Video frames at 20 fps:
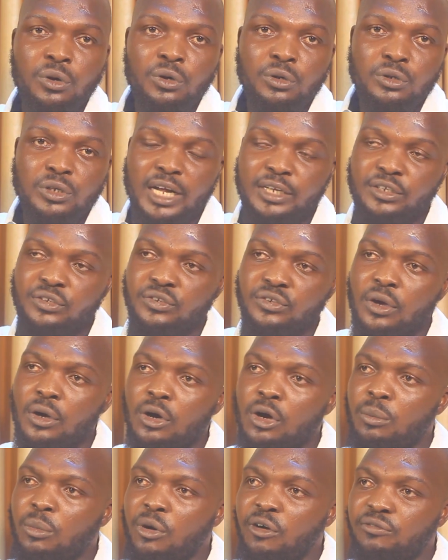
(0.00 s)
that
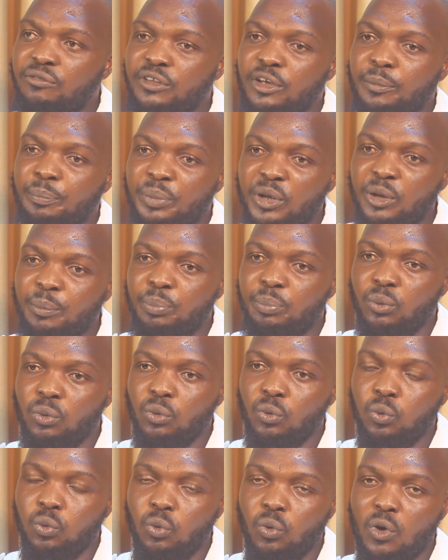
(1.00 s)
some of the people
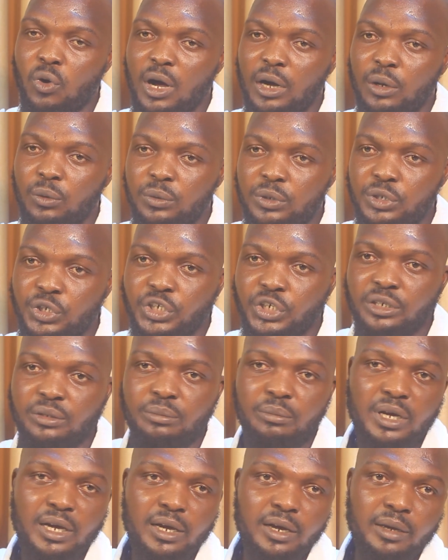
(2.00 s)
who are unleashing
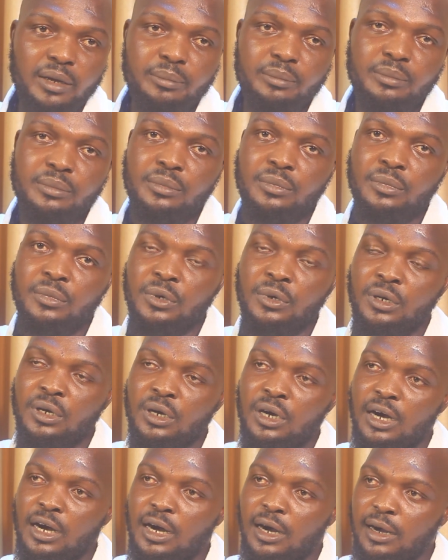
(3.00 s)
mayhem
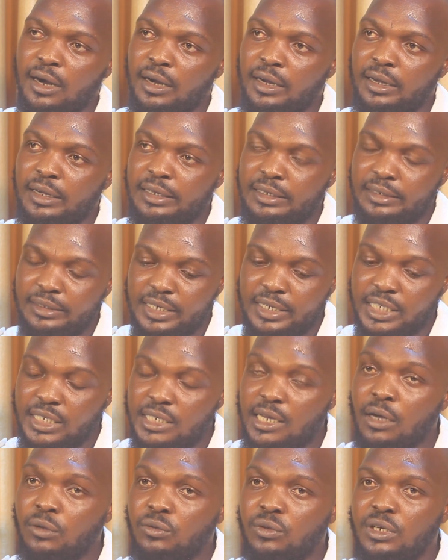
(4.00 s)
in the
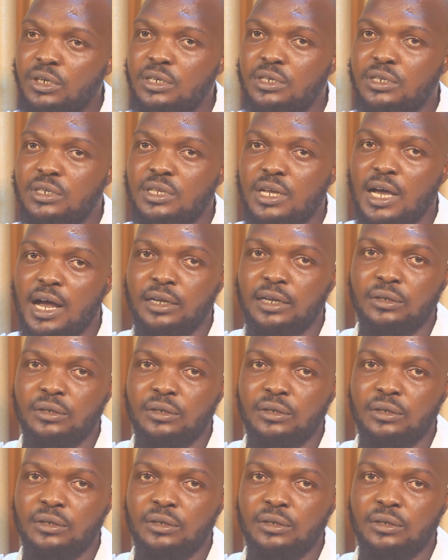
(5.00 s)
southeast are